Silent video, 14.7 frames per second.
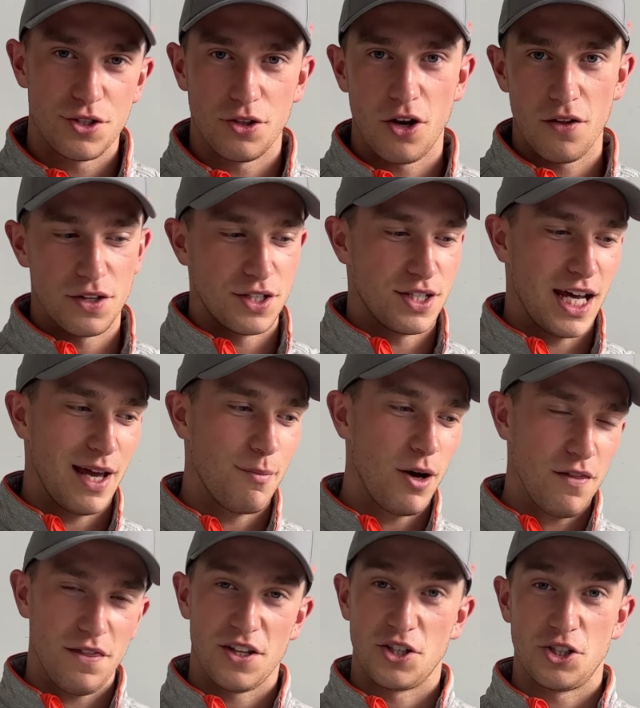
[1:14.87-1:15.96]
got the same
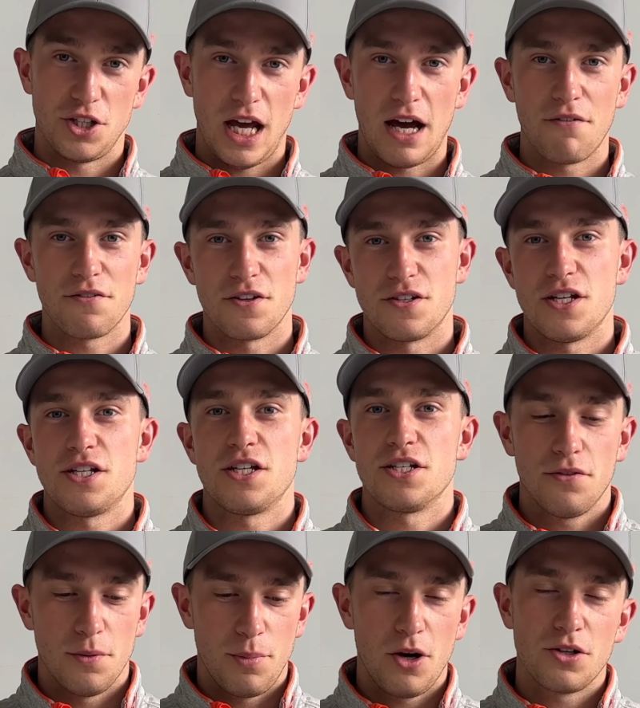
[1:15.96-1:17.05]
on the shaft, as this
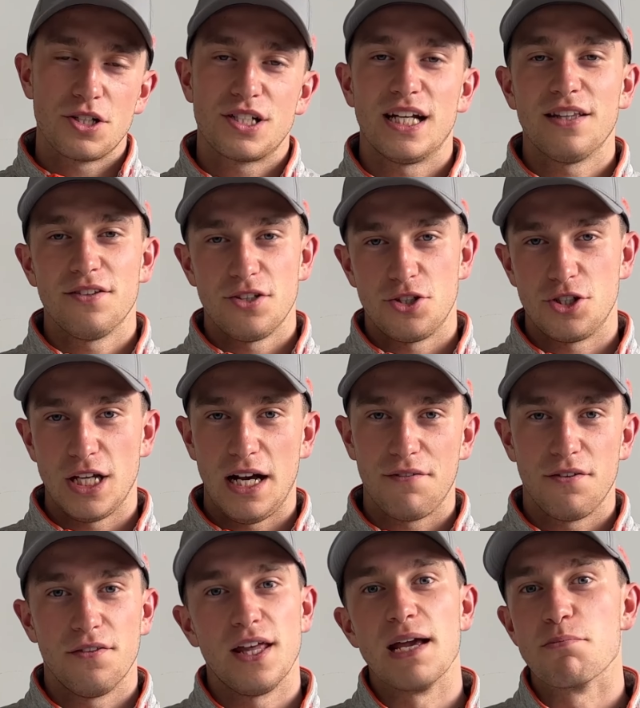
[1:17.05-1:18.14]
is the bog standard
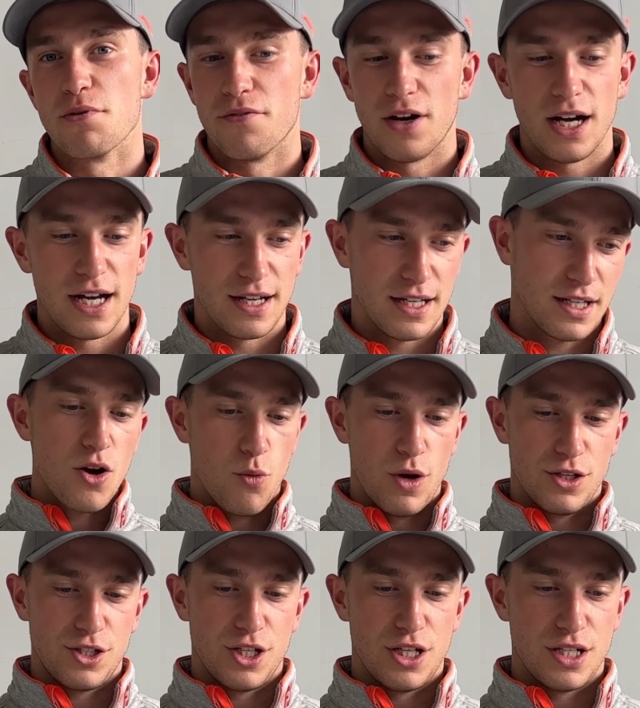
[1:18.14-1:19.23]
shaft that they provided,
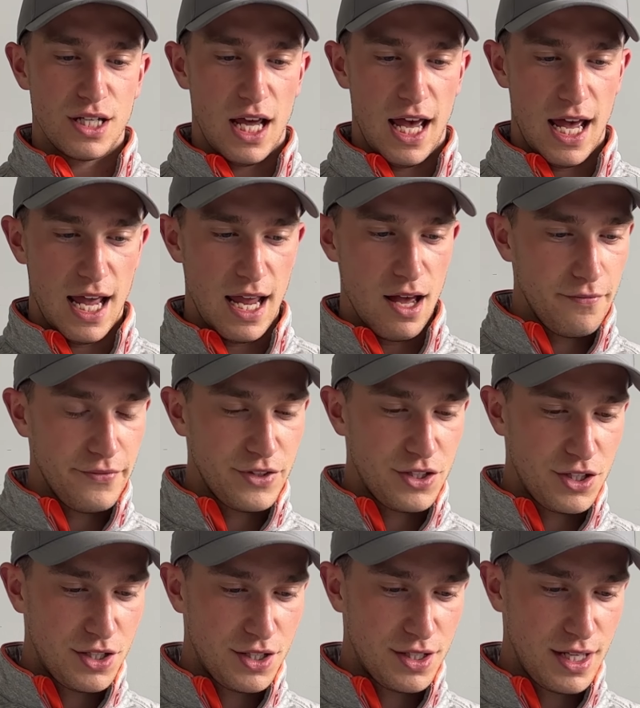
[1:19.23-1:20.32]
which is a
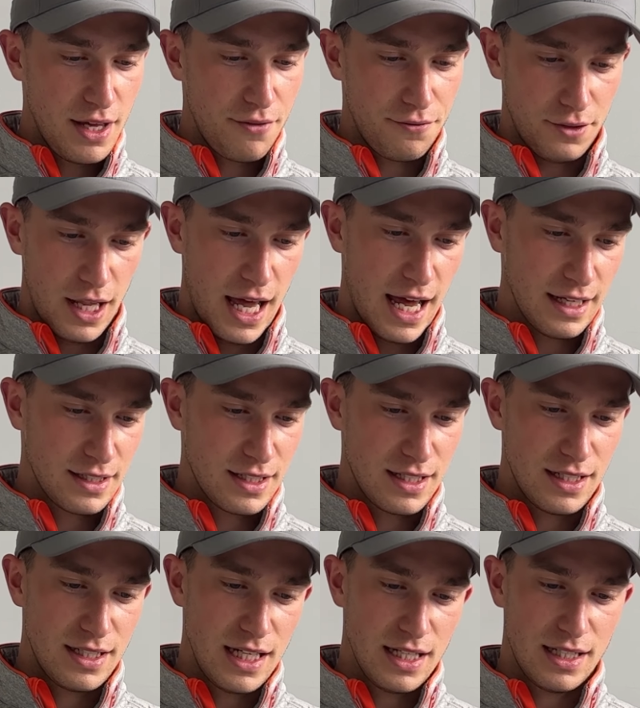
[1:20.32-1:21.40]
stiff flex
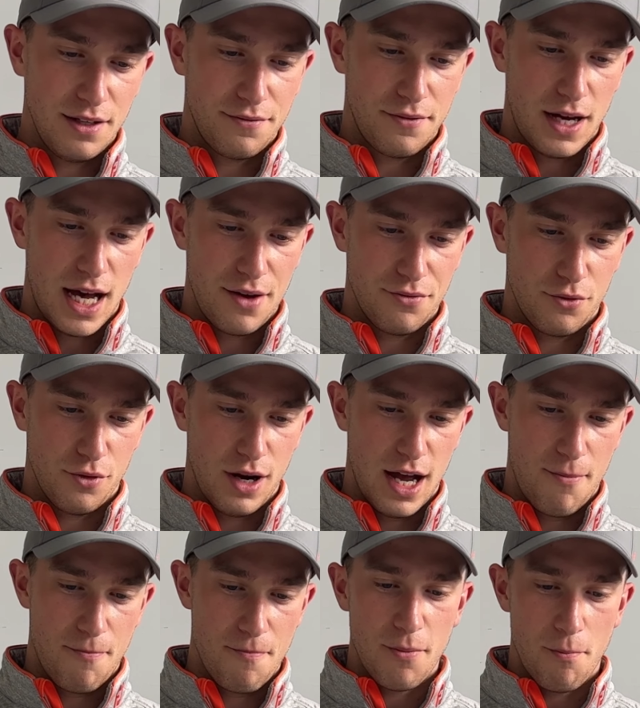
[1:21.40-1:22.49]
65
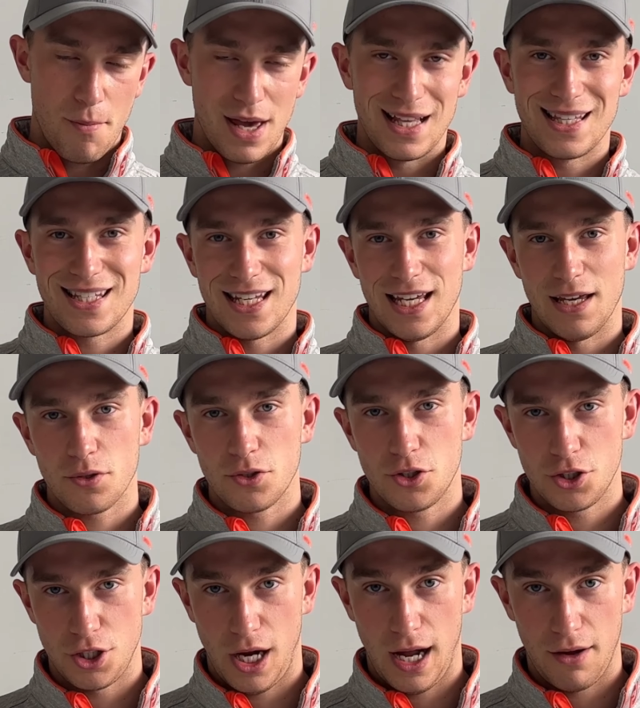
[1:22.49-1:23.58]
gram mid-tip
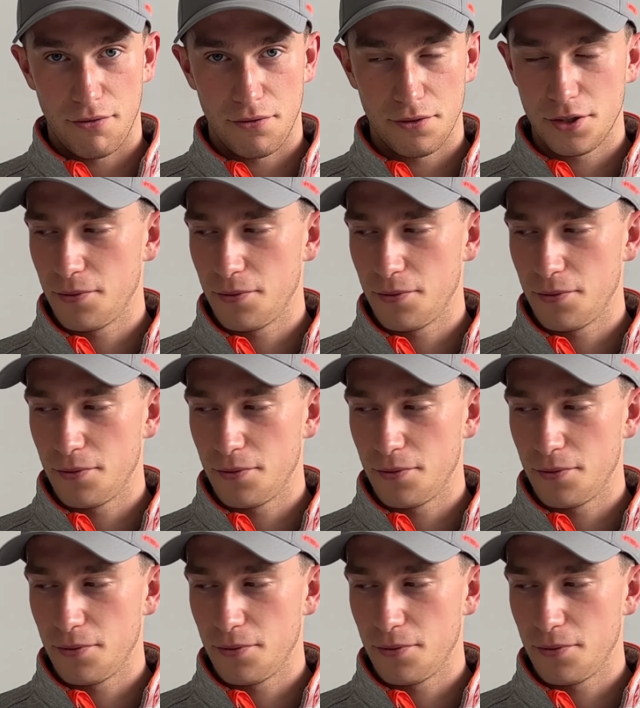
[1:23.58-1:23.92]
shaft.